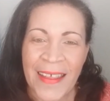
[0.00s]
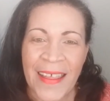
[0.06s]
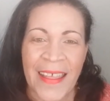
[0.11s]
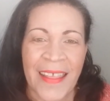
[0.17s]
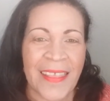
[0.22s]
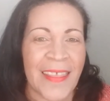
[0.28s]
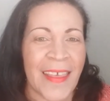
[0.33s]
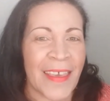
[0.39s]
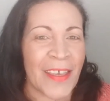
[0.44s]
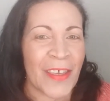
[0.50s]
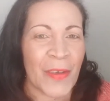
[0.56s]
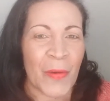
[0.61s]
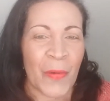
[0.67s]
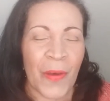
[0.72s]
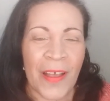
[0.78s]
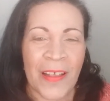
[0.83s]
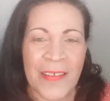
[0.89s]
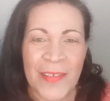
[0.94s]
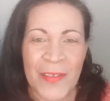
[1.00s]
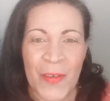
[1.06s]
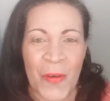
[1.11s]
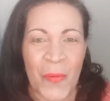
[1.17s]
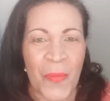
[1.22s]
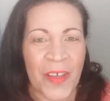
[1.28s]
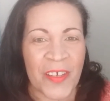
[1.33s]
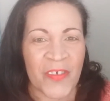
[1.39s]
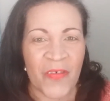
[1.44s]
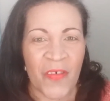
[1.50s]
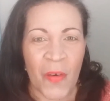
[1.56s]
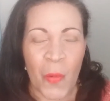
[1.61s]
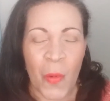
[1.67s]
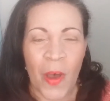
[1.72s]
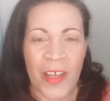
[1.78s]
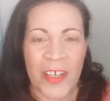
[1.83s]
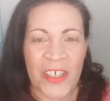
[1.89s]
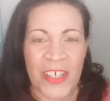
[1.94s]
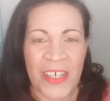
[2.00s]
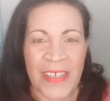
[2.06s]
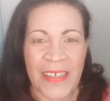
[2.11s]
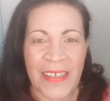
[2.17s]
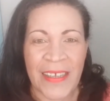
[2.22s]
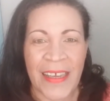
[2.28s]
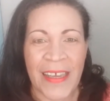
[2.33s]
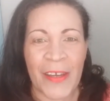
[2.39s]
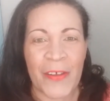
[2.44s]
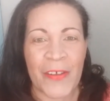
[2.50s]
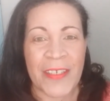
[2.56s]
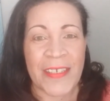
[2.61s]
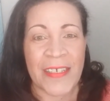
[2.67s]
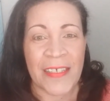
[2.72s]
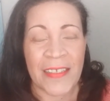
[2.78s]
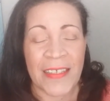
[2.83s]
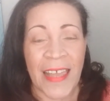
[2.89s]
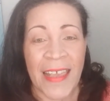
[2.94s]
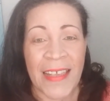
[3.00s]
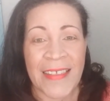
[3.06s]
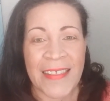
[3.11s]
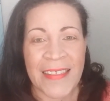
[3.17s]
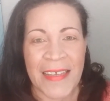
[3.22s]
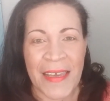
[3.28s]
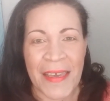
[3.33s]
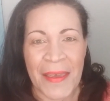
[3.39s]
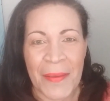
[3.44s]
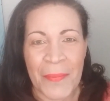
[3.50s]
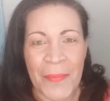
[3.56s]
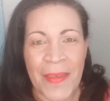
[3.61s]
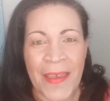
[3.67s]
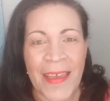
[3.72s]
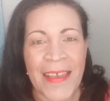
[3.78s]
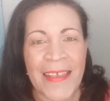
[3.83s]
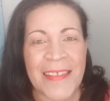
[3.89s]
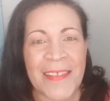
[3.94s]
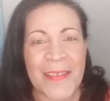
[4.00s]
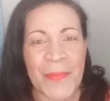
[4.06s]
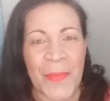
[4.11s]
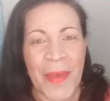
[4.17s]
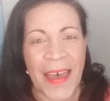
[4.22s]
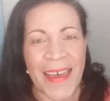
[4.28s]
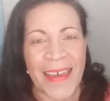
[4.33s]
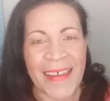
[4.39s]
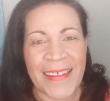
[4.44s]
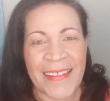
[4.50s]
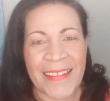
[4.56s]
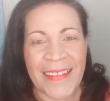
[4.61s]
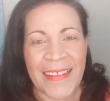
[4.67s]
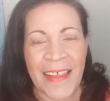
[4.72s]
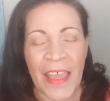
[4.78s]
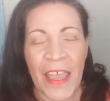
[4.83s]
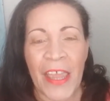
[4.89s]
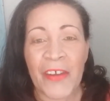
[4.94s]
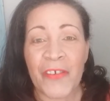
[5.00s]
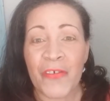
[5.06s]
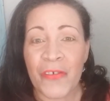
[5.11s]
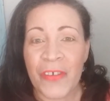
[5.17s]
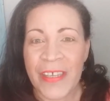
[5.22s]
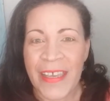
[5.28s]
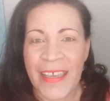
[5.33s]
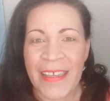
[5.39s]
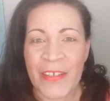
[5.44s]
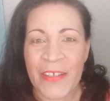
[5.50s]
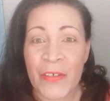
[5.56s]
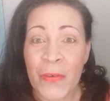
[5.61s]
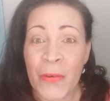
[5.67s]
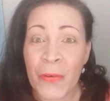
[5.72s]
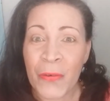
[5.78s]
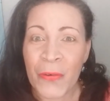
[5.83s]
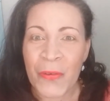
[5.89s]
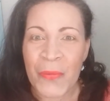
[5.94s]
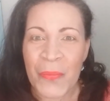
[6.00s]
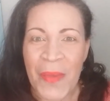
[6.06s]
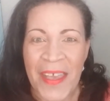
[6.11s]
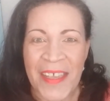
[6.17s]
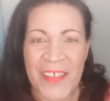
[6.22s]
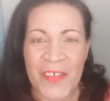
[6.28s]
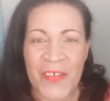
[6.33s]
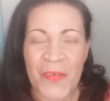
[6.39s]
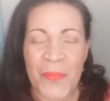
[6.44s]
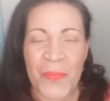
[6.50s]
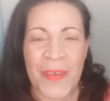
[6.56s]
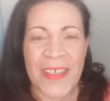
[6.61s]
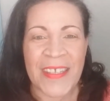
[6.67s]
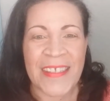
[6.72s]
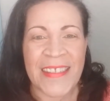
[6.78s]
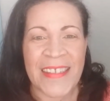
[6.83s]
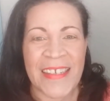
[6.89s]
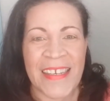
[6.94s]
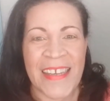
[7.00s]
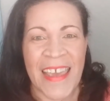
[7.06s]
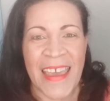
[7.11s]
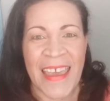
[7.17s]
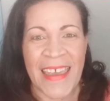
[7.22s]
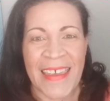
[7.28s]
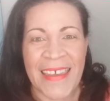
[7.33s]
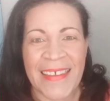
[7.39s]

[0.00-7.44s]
Thank you all so much for watching, and until next time, smile and create your own masterpiece today.